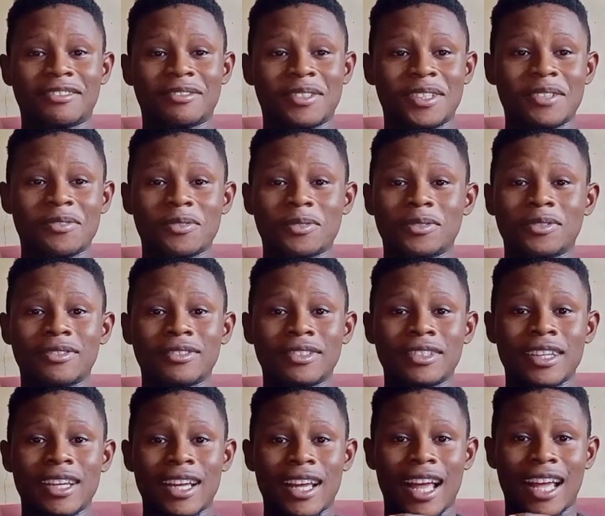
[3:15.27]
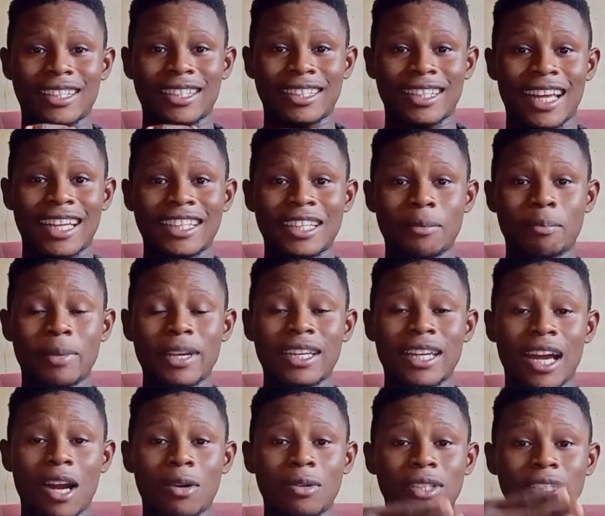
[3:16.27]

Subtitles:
even after that they paid her only